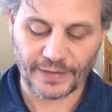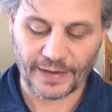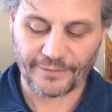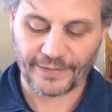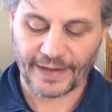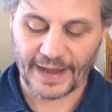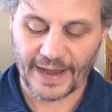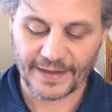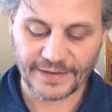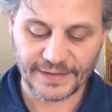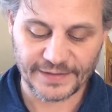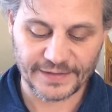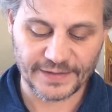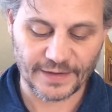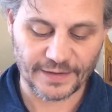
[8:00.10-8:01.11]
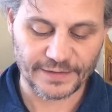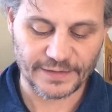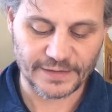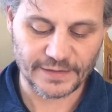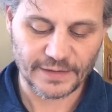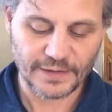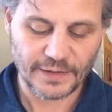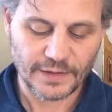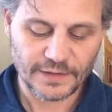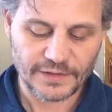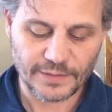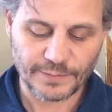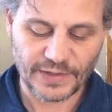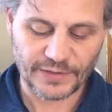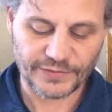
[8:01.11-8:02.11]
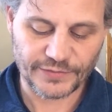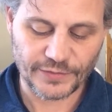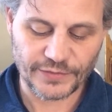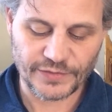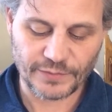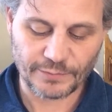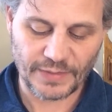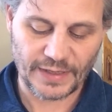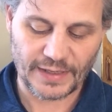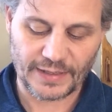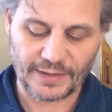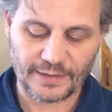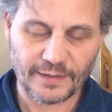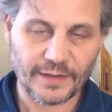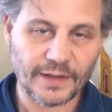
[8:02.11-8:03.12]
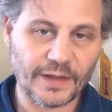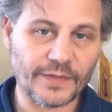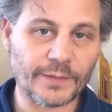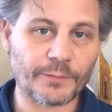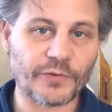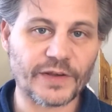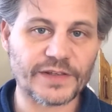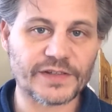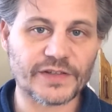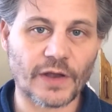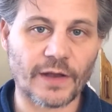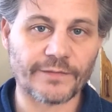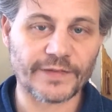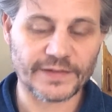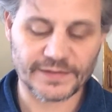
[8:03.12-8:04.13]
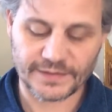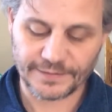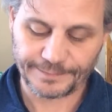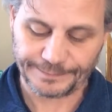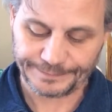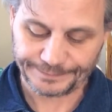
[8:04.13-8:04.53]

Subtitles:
Aaron and his sons to minister to me in the priest's office.